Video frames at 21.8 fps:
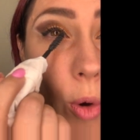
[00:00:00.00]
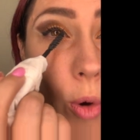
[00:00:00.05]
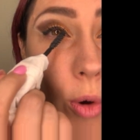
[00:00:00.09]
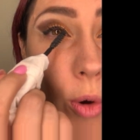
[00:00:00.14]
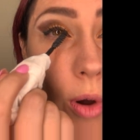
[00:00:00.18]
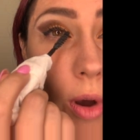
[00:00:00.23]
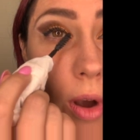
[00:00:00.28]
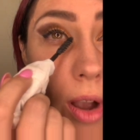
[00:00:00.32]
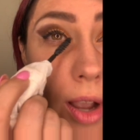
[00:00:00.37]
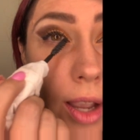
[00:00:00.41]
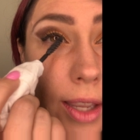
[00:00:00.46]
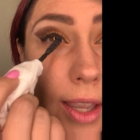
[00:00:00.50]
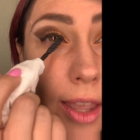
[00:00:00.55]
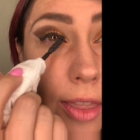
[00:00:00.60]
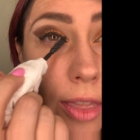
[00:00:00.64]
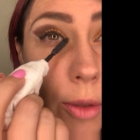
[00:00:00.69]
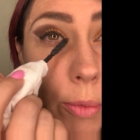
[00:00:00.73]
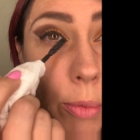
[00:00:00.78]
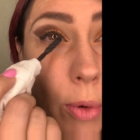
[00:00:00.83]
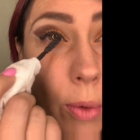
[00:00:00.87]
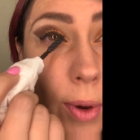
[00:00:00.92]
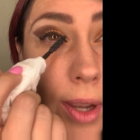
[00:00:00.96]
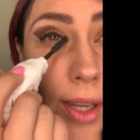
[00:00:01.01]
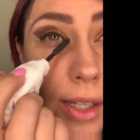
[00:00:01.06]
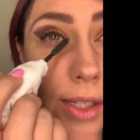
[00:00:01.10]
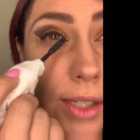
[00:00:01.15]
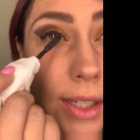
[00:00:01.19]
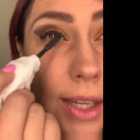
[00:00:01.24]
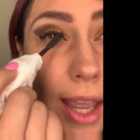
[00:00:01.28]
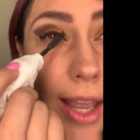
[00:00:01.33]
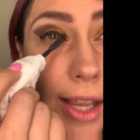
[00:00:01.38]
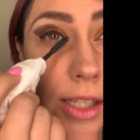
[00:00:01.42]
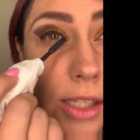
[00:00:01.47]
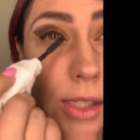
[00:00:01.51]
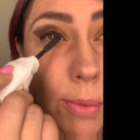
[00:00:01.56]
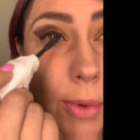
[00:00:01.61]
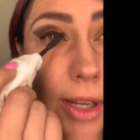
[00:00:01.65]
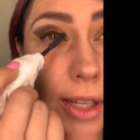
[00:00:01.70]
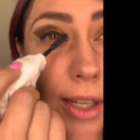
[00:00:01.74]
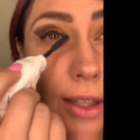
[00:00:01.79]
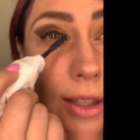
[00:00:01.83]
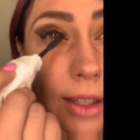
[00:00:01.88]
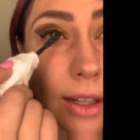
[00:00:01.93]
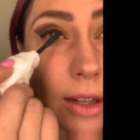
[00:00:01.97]
or get the point and
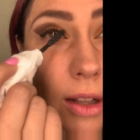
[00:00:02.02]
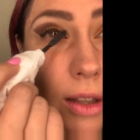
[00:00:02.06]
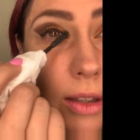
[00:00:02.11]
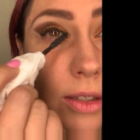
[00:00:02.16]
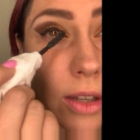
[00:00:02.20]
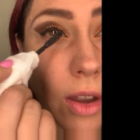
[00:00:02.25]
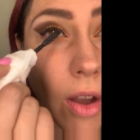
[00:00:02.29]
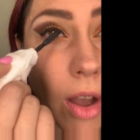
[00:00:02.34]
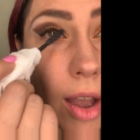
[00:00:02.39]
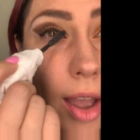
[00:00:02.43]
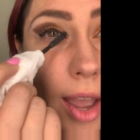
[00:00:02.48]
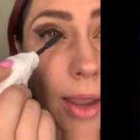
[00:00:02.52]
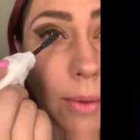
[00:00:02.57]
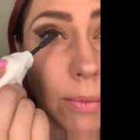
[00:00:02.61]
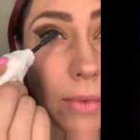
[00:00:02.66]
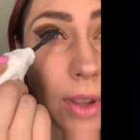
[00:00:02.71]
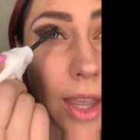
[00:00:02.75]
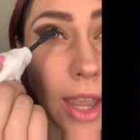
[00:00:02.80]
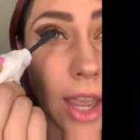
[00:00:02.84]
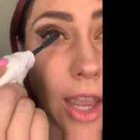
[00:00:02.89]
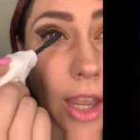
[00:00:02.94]
spend a little time